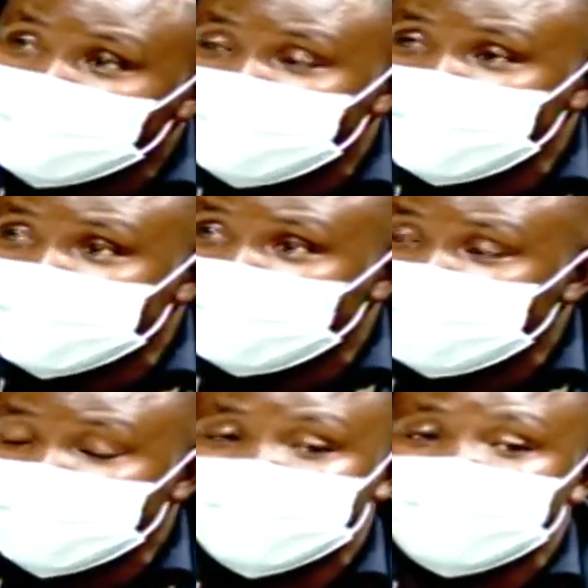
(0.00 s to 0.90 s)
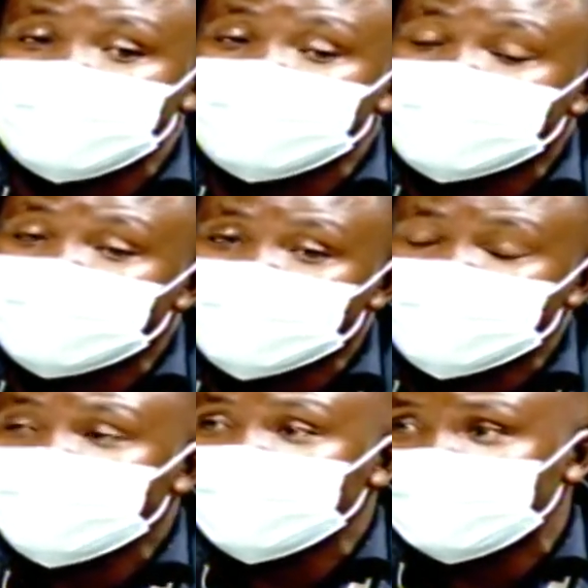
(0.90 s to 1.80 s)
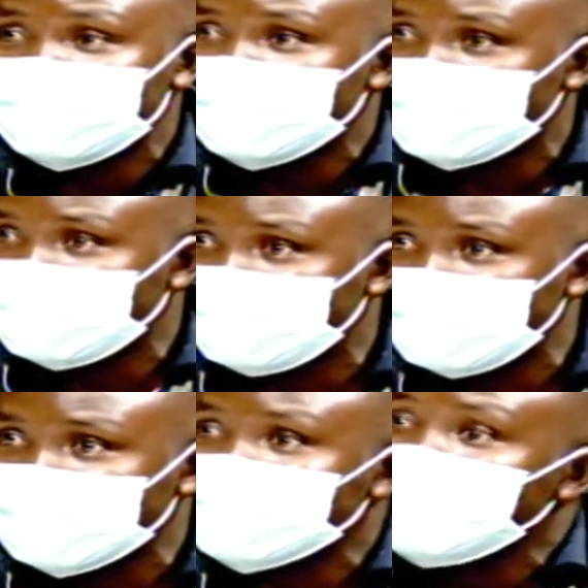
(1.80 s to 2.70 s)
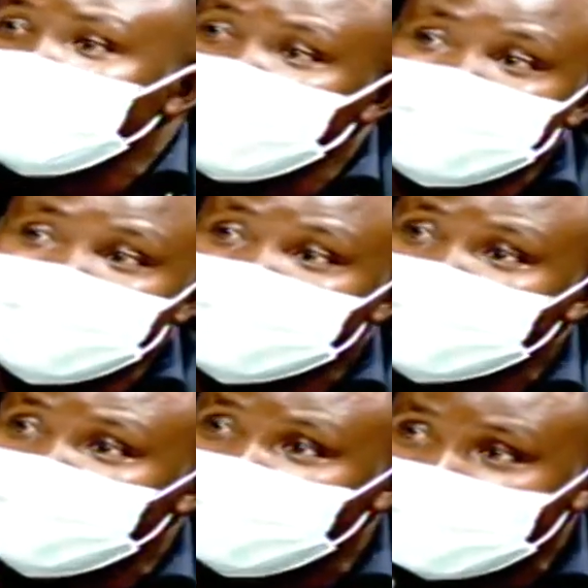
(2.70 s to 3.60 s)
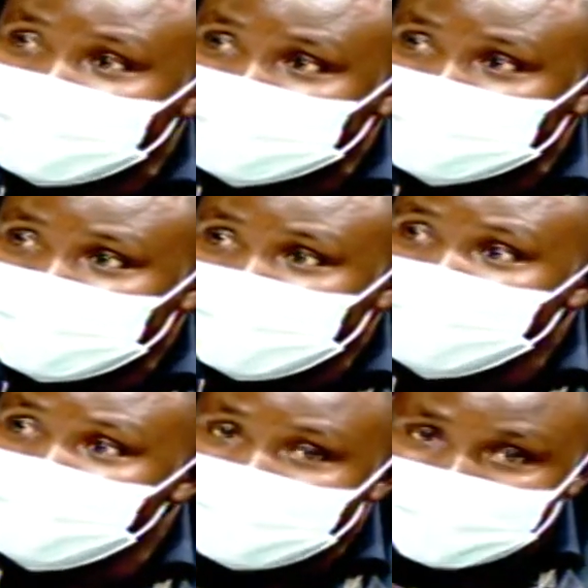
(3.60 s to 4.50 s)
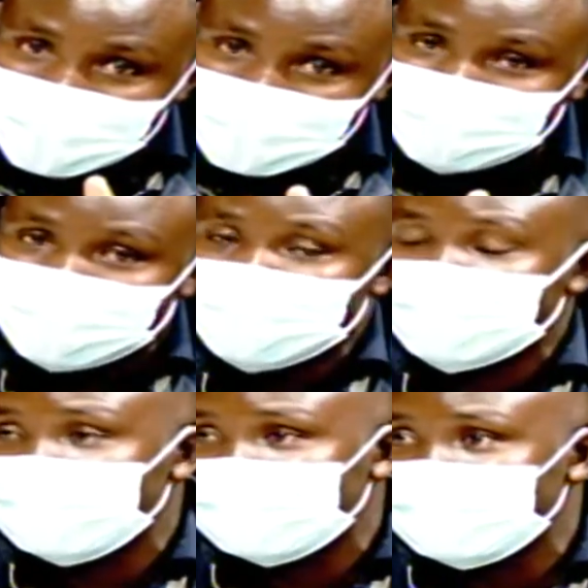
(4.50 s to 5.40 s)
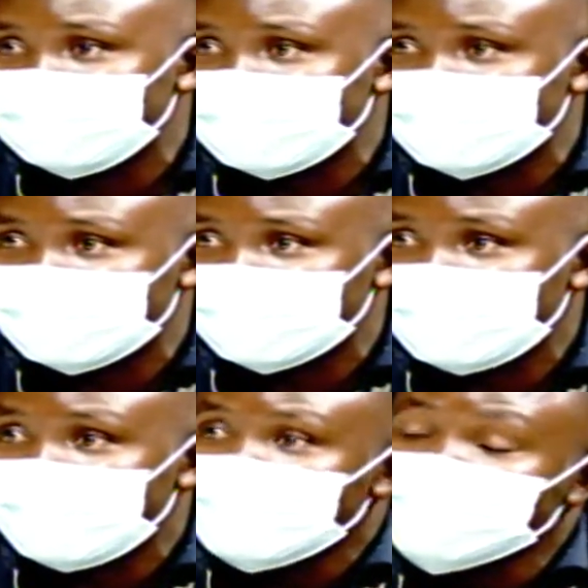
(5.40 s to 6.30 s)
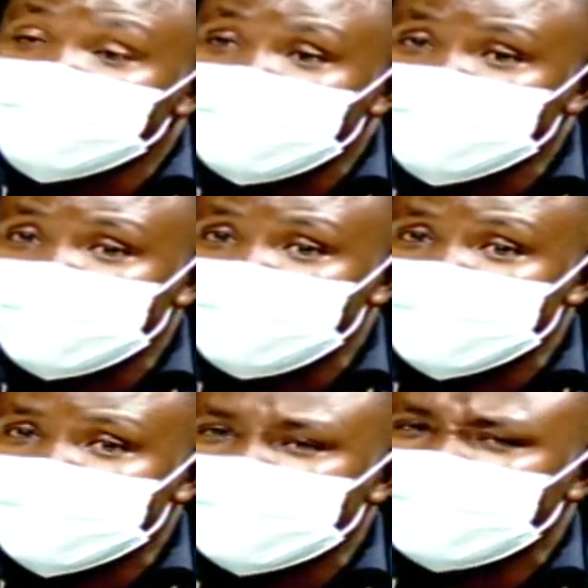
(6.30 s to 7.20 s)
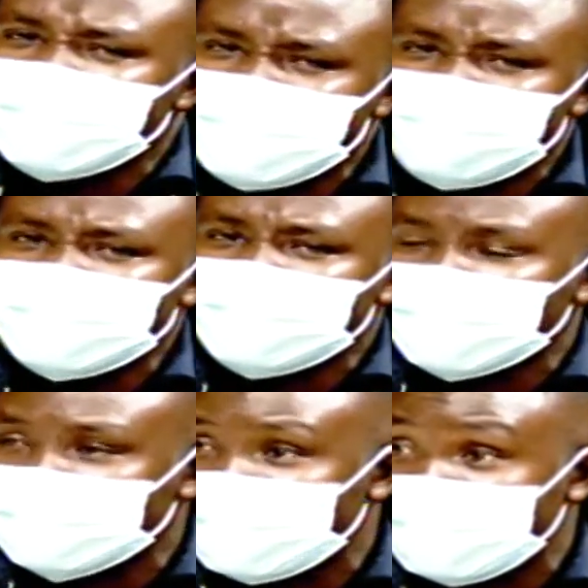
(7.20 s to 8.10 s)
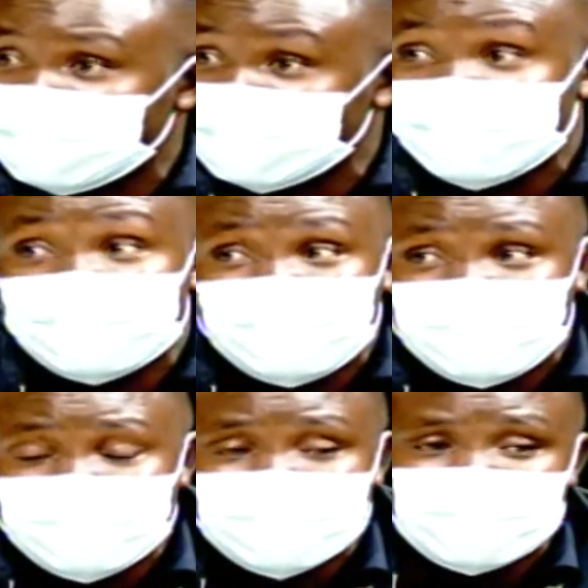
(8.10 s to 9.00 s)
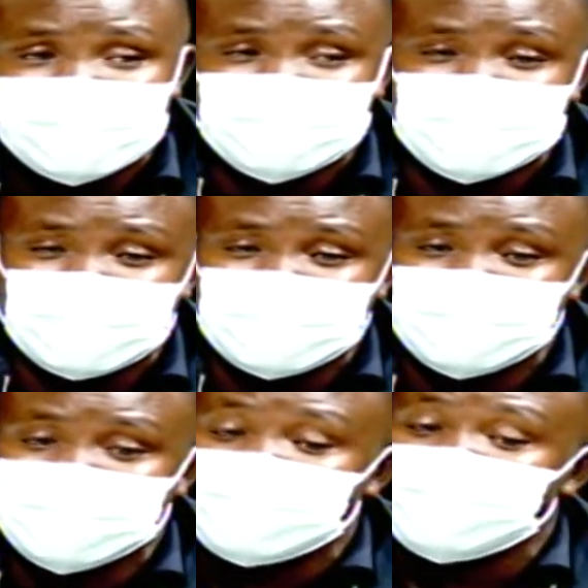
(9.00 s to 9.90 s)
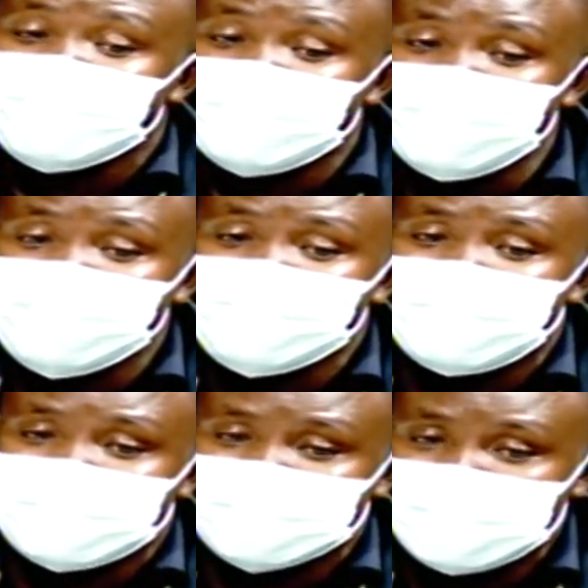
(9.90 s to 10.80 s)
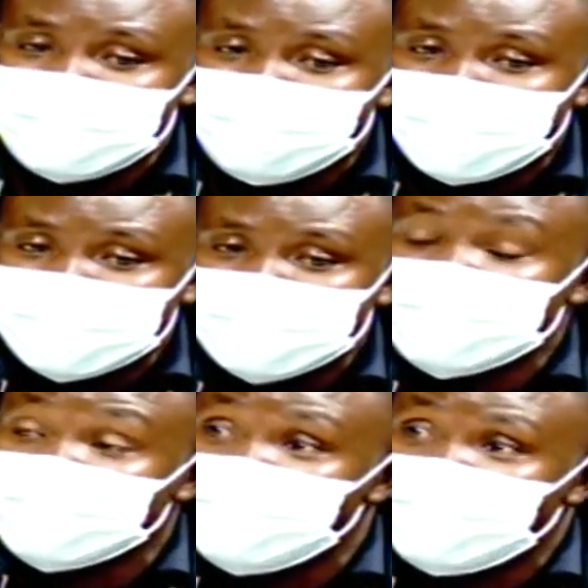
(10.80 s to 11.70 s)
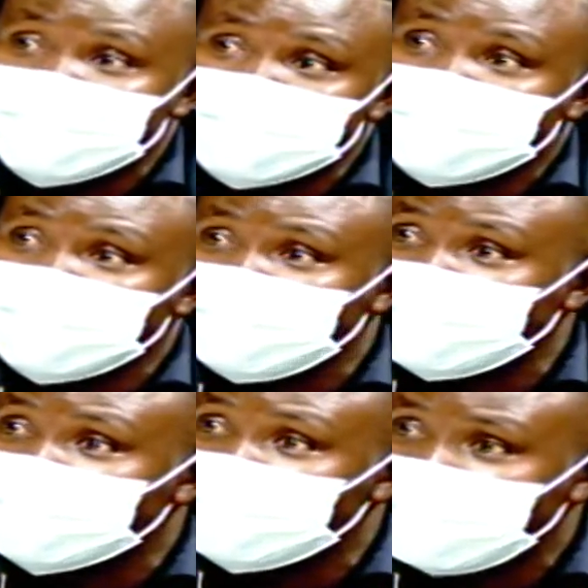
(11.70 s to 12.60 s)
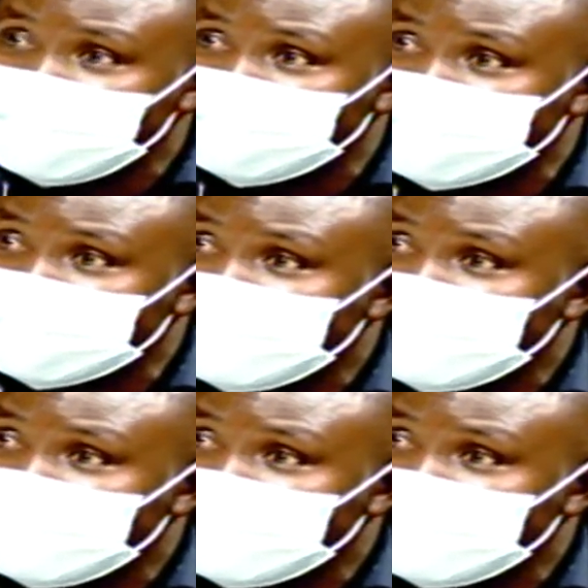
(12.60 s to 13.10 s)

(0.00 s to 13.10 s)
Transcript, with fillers: not be sufficient and it cannot instill confidence in the healthcare workers who are actually seeing this patient. So that's why we are saying the government must prioritize. And of course, I need to challenge you. Look at their budget that they presented even to parliament.